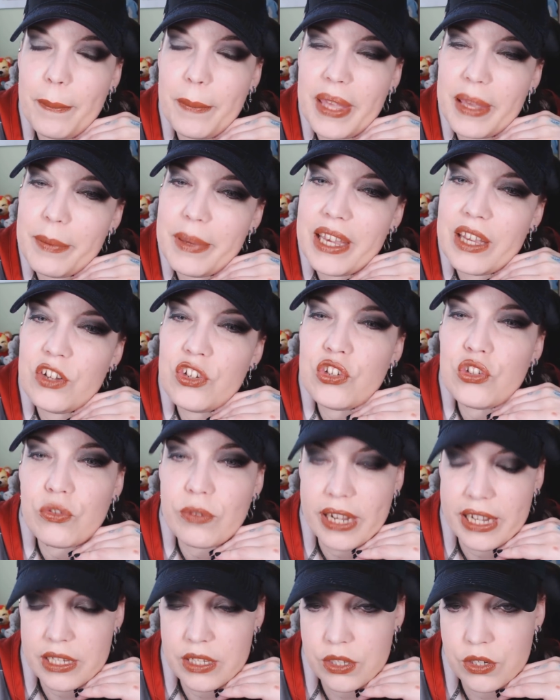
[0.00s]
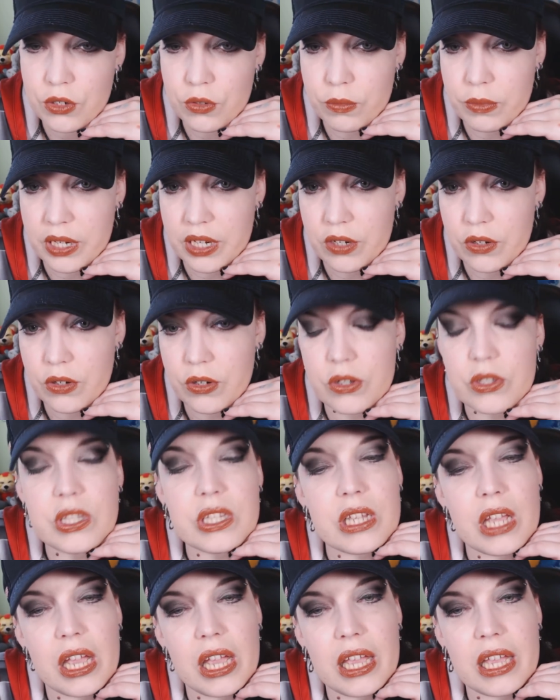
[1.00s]
maybe address your
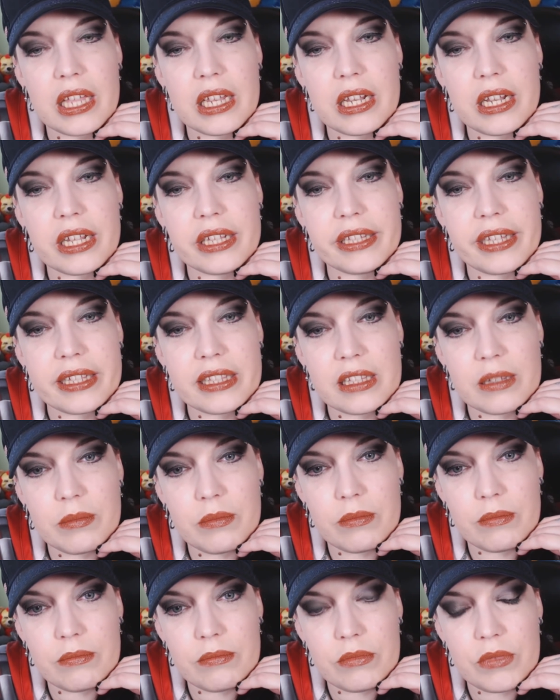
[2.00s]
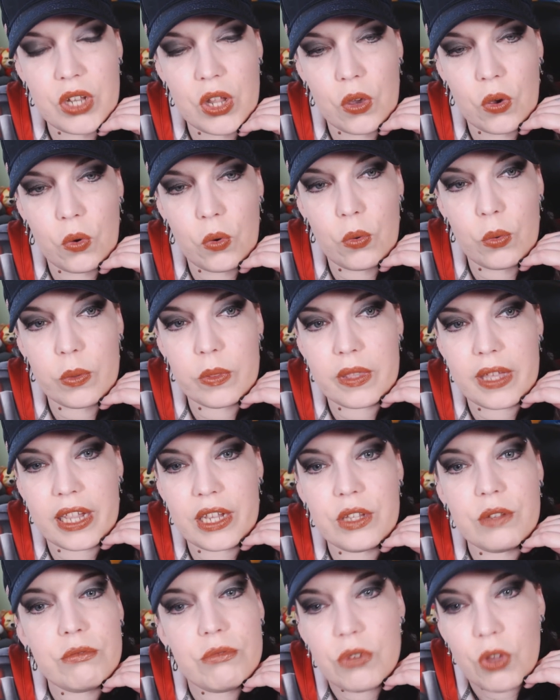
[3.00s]
readers and let them know
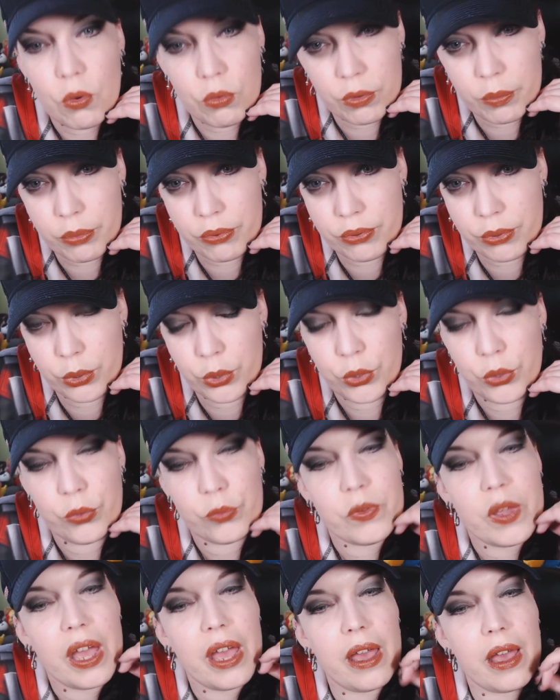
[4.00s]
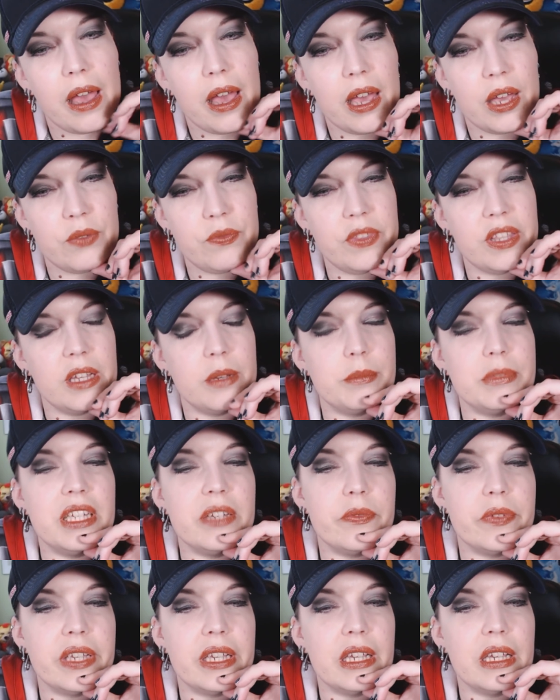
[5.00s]
that you don't approve of them
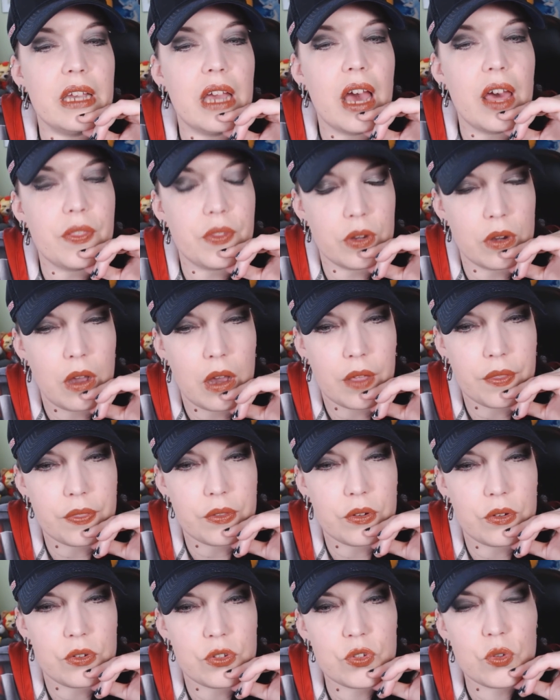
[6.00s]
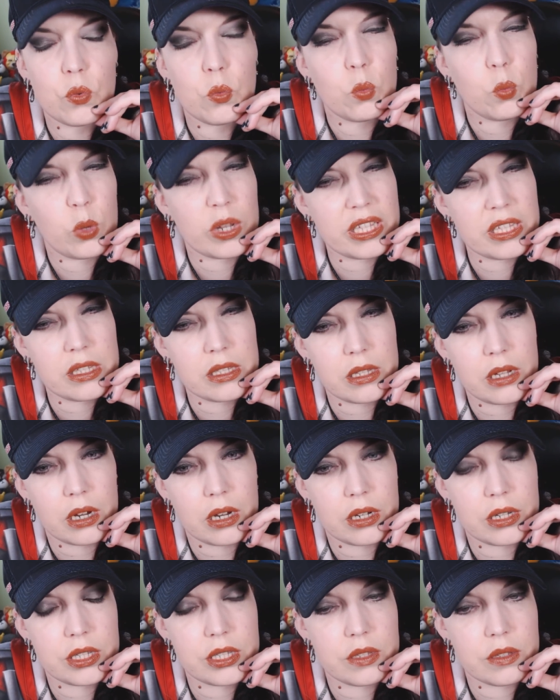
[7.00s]
giving other authors 1
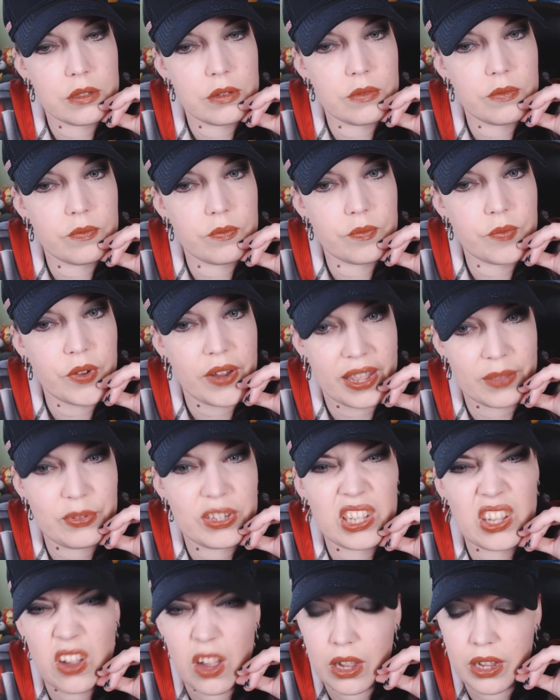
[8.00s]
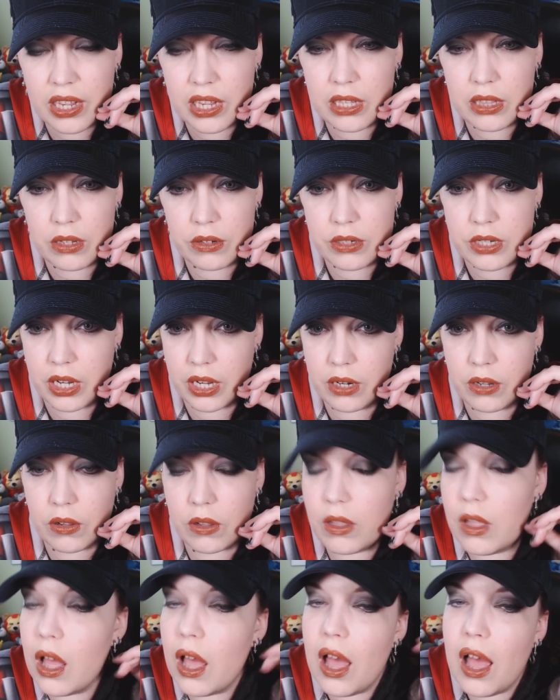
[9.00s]
stars for having cocky in their
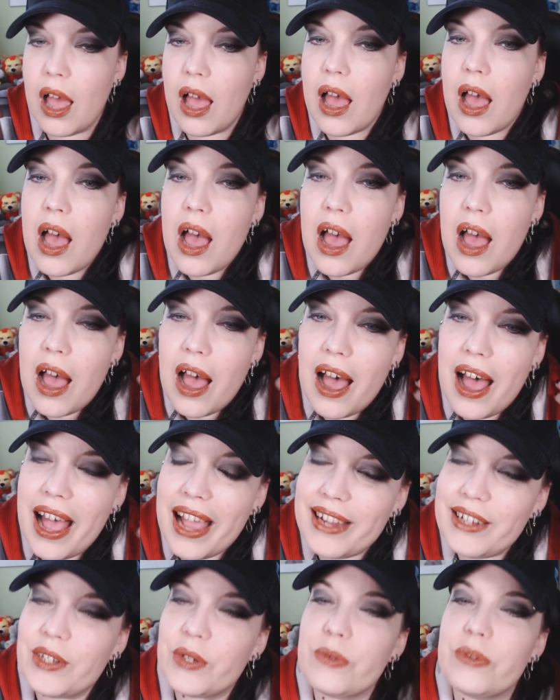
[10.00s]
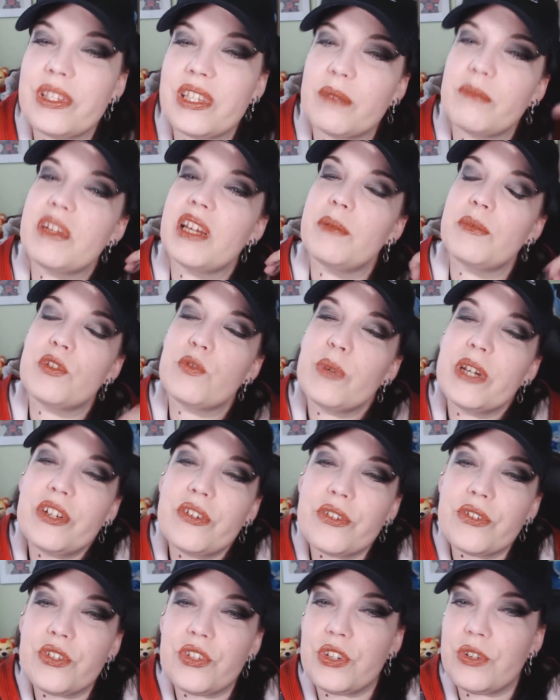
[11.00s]
title. I know sometimes
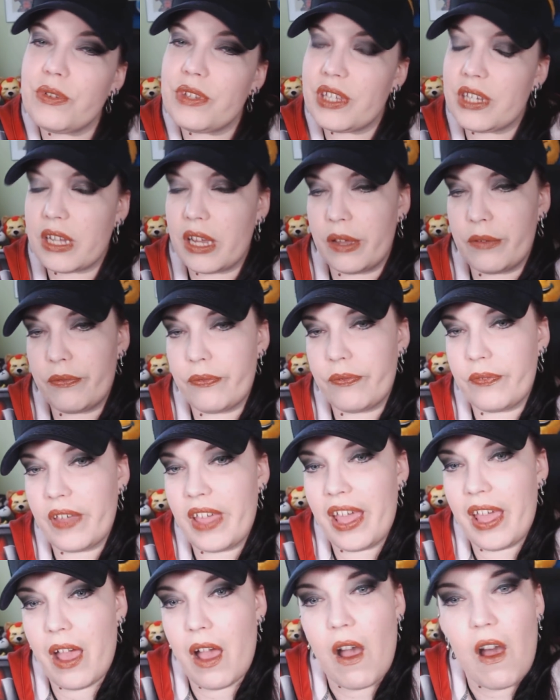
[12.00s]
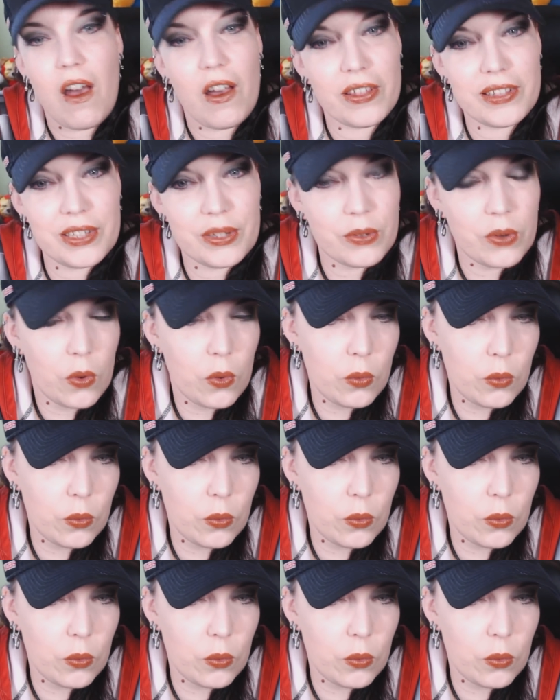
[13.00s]
readers do stuff on their